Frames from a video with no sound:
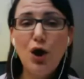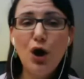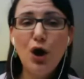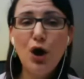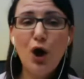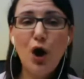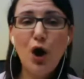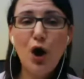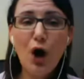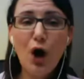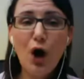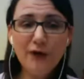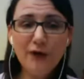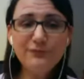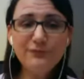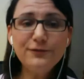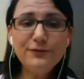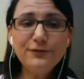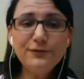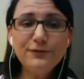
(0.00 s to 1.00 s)

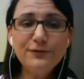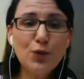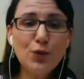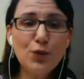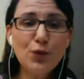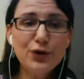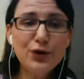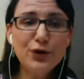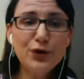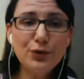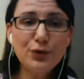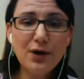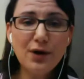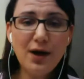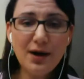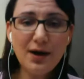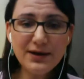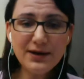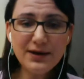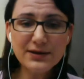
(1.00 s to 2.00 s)
offer for your
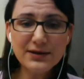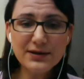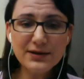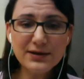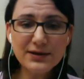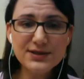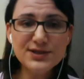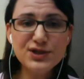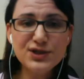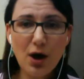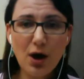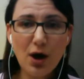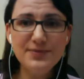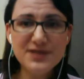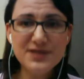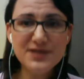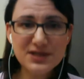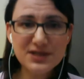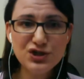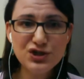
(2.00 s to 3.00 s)
audience to opt
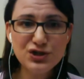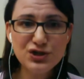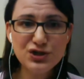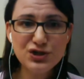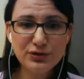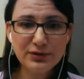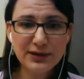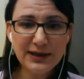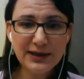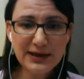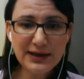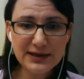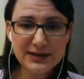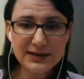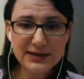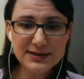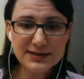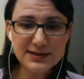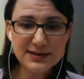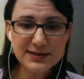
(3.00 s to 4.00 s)
into your
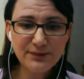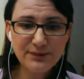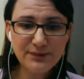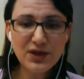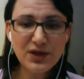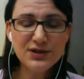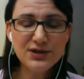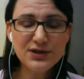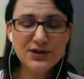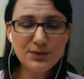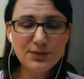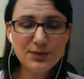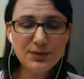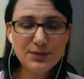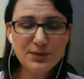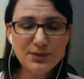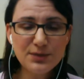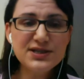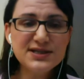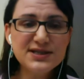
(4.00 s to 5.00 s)
list to
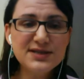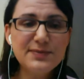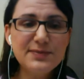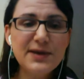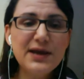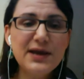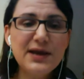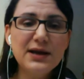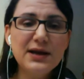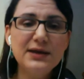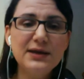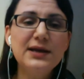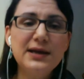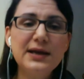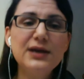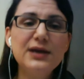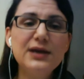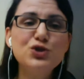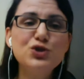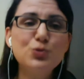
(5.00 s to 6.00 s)
participate and
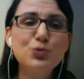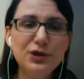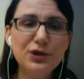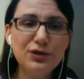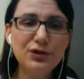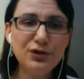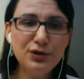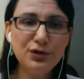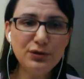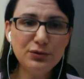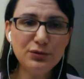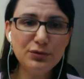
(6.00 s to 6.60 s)
engage with you